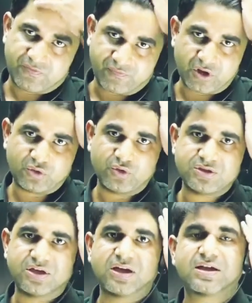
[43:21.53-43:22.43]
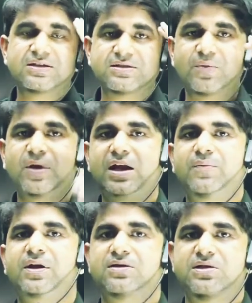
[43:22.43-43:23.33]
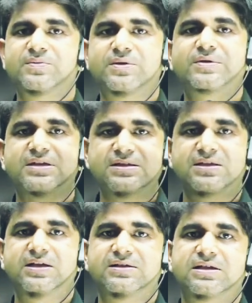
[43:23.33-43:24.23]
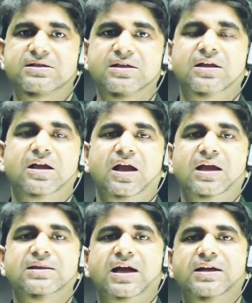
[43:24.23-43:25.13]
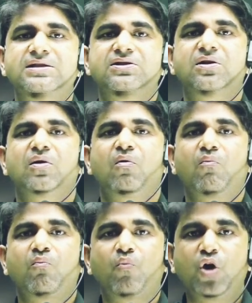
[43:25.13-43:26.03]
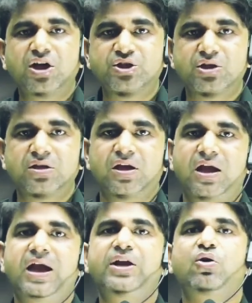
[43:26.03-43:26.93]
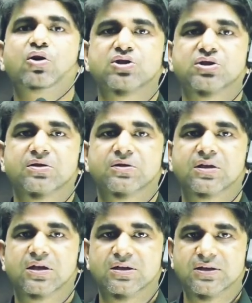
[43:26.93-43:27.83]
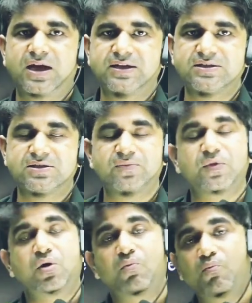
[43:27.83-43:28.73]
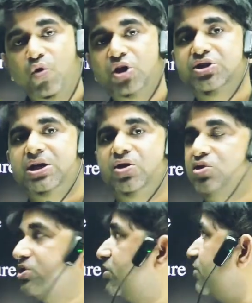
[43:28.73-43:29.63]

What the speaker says: For corrosion some substances are necessary, and that is the moisture and oxygen. That is the moisture and oxygen.